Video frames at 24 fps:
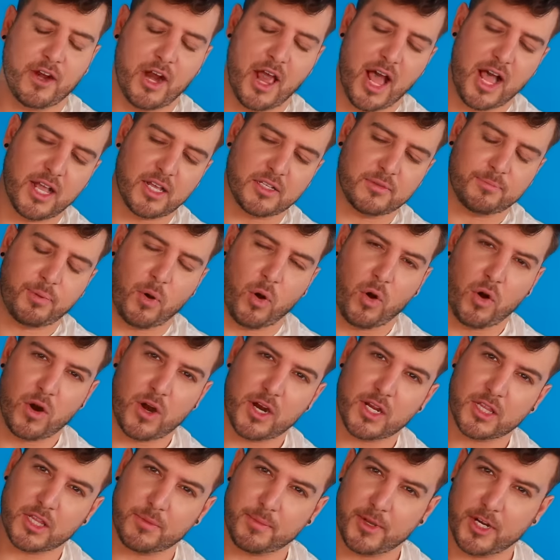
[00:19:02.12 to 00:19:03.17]
not
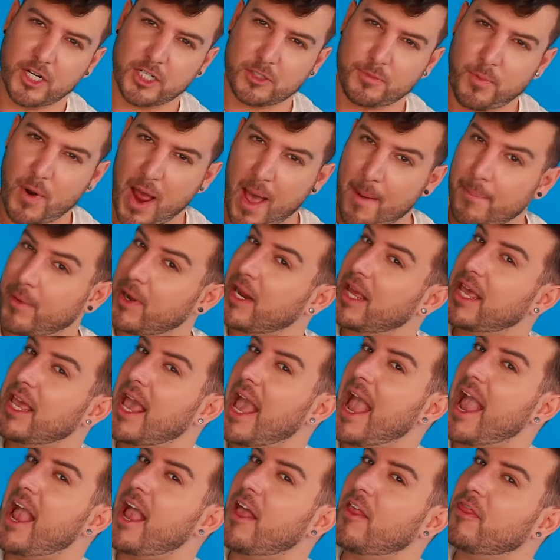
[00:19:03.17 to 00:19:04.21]
pouring the beers properly,
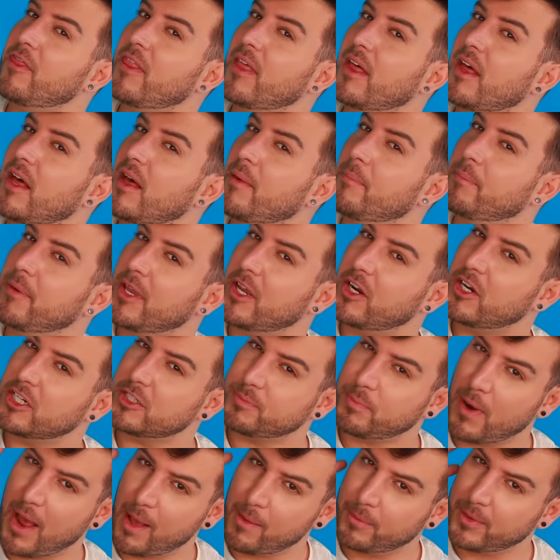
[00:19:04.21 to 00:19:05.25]
and the beer is
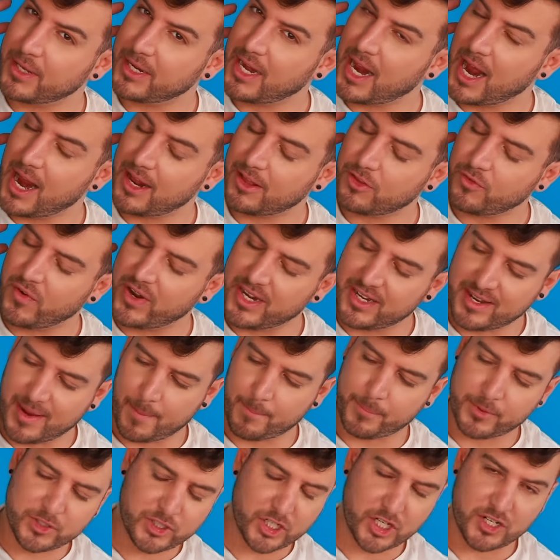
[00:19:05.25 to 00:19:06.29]
probably not at the right
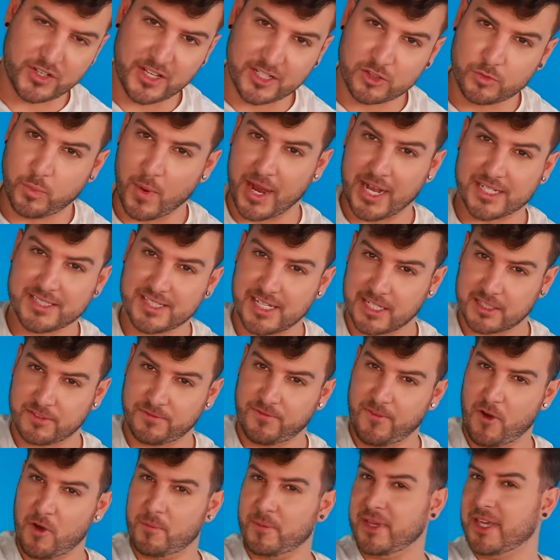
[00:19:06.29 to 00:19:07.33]
temperature. That's why it's that
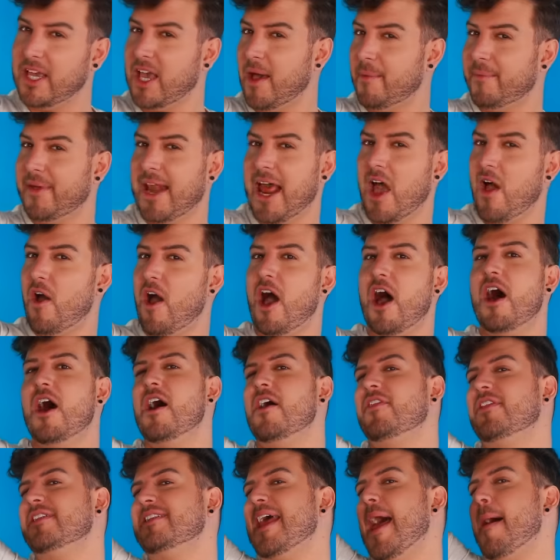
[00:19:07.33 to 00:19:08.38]
foamy coming out
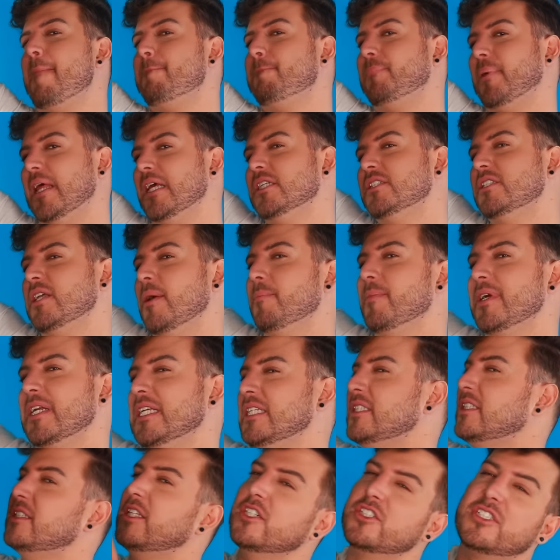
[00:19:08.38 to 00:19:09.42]
of the tap.
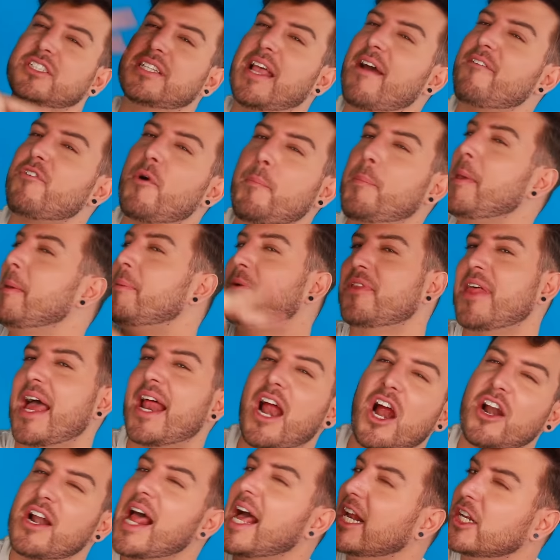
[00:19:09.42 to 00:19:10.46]
There's several people that
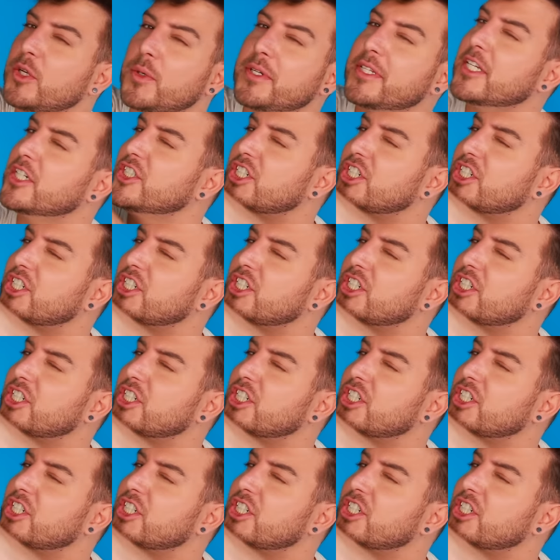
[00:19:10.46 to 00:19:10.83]
are not doing their